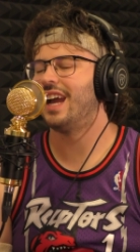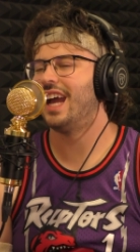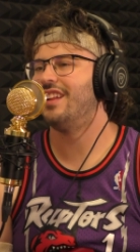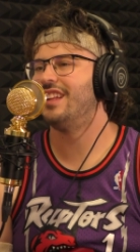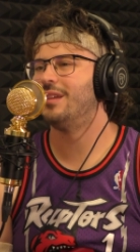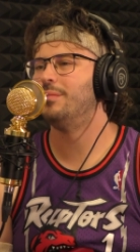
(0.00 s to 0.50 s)
kind
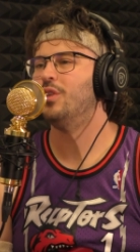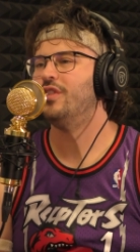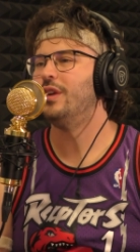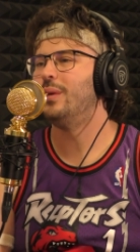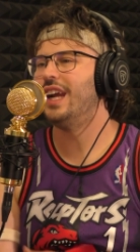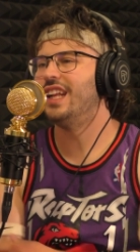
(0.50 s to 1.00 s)
of like the
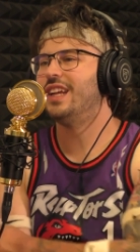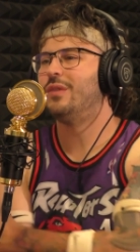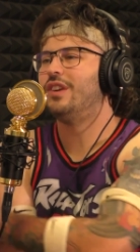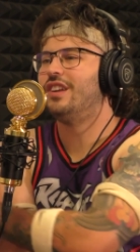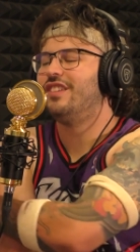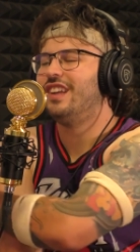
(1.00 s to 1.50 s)
movie way, like
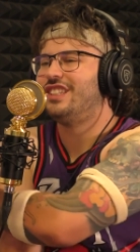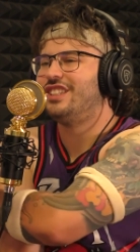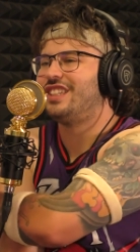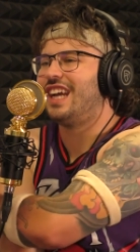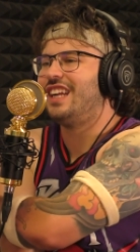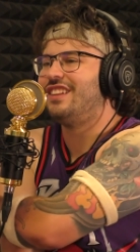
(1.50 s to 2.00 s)
where they're like
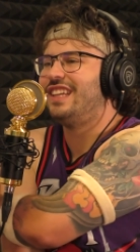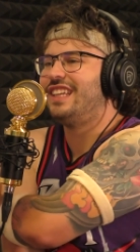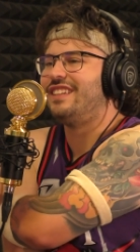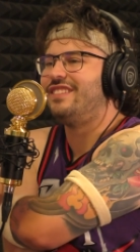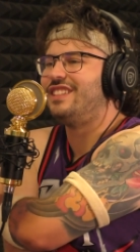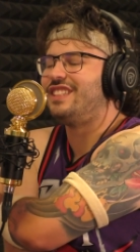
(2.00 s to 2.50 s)
just kind of like
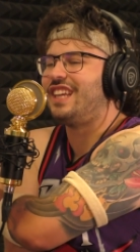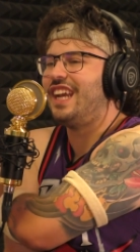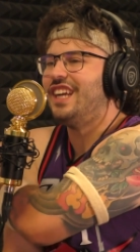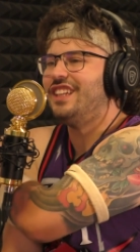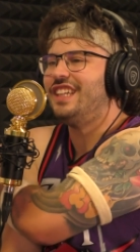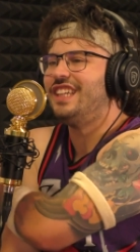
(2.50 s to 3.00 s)

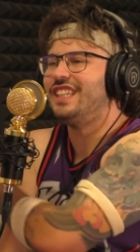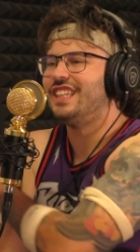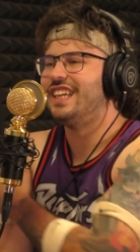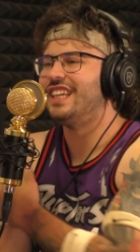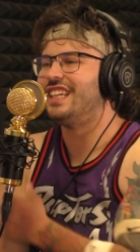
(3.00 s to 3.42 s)
scaly. And, I'm like, thinking